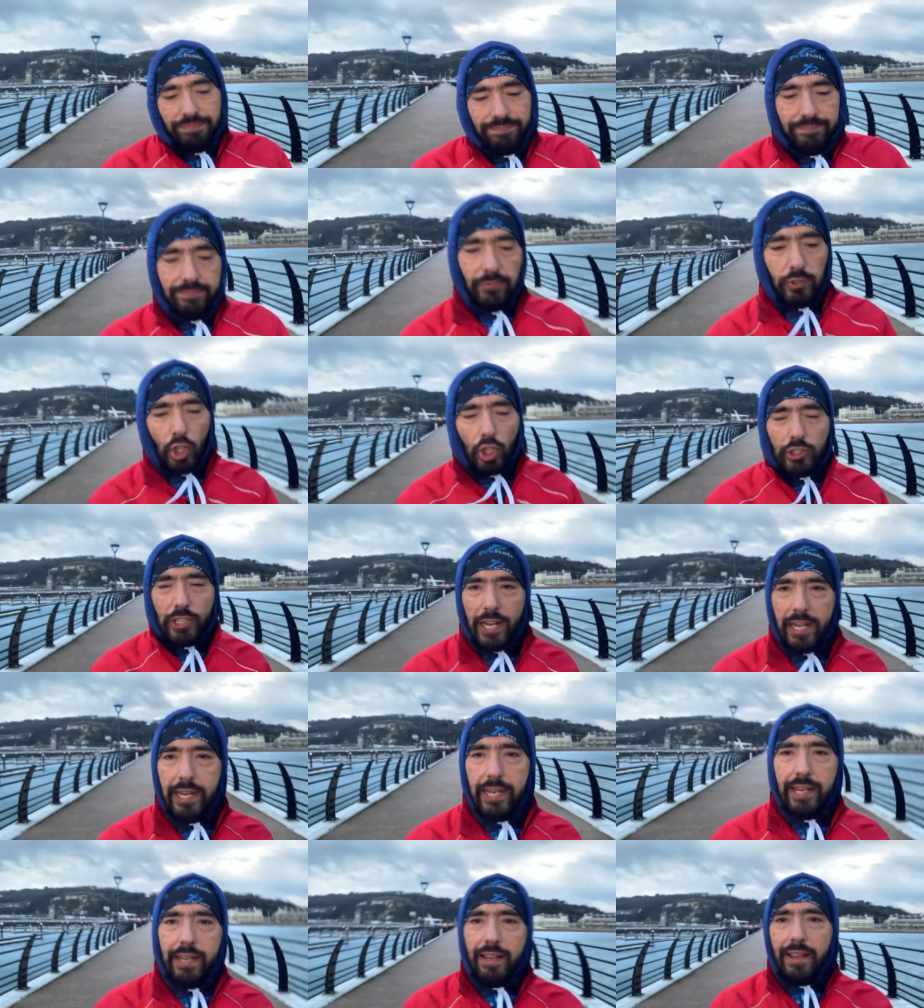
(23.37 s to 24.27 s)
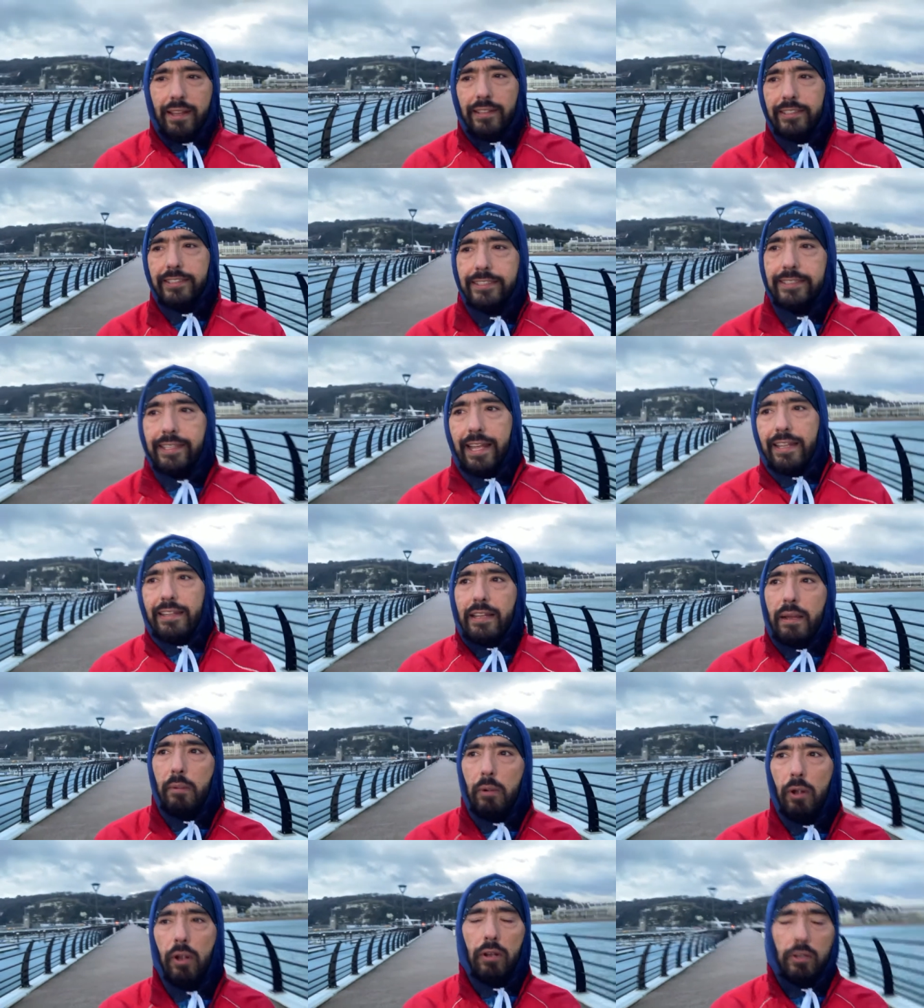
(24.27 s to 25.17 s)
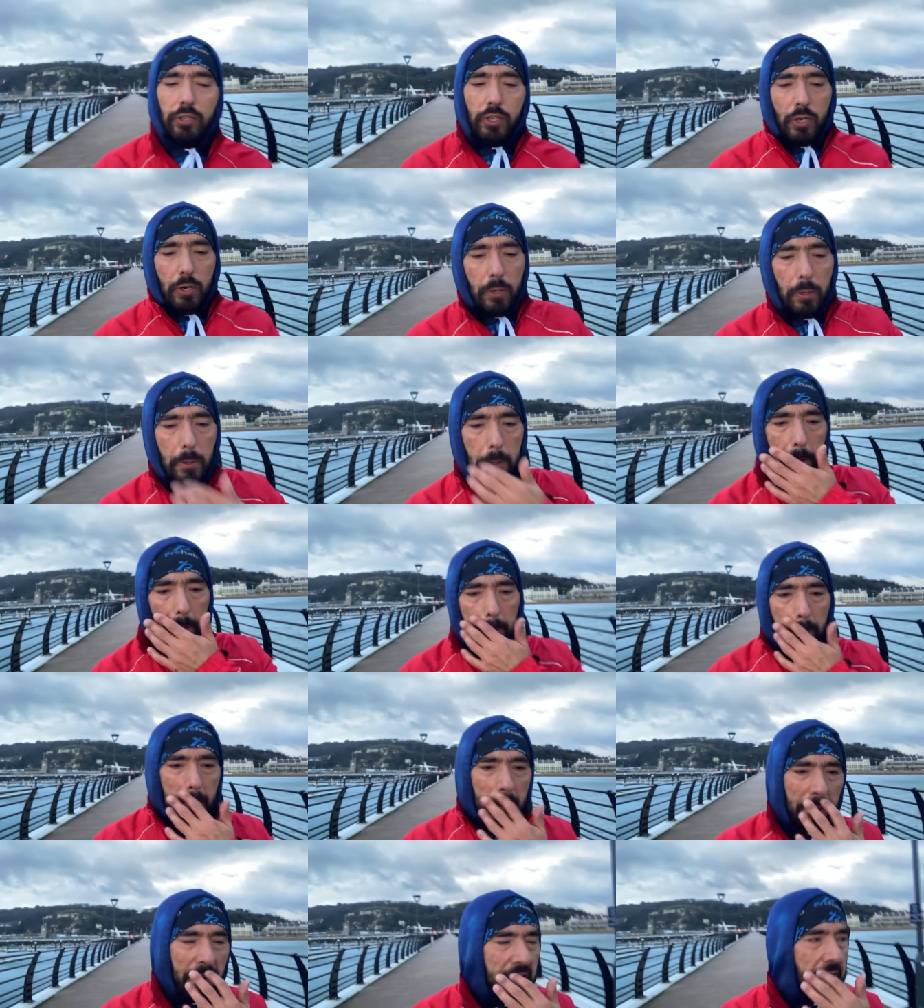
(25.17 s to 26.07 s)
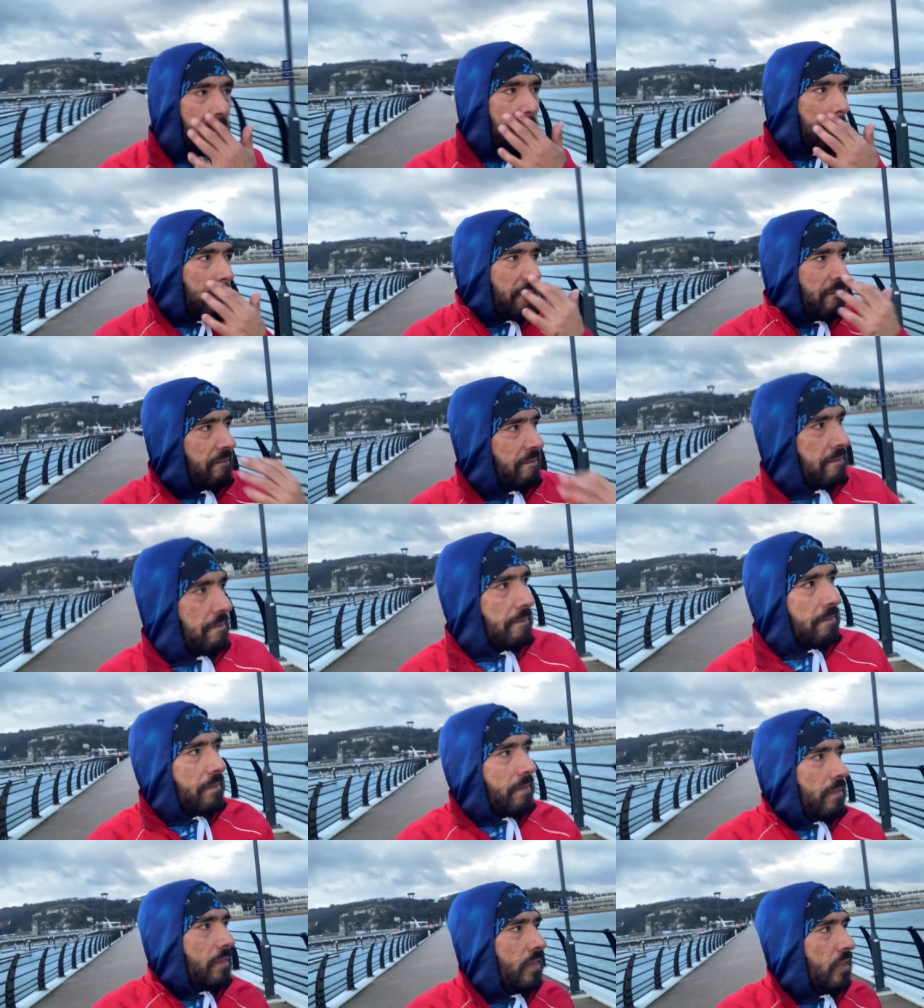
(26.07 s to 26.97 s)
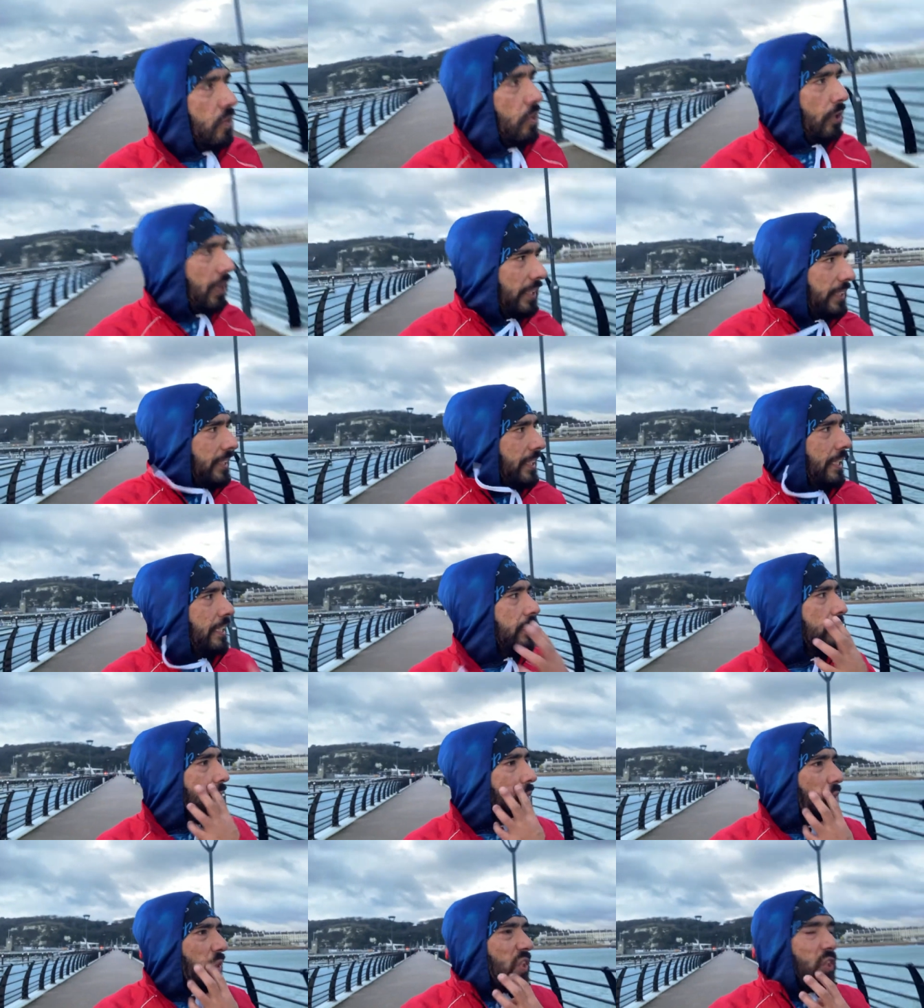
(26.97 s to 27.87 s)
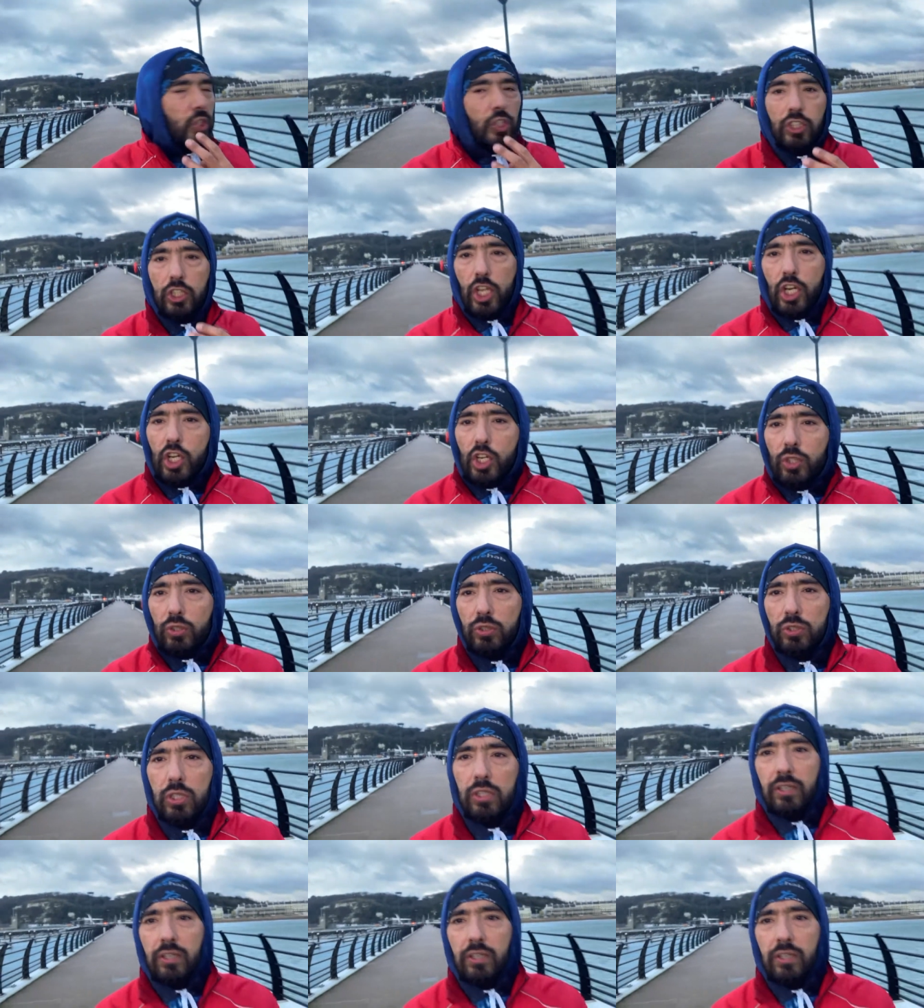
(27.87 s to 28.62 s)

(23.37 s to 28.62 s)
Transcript: totally understandable. You can see the situation on the news.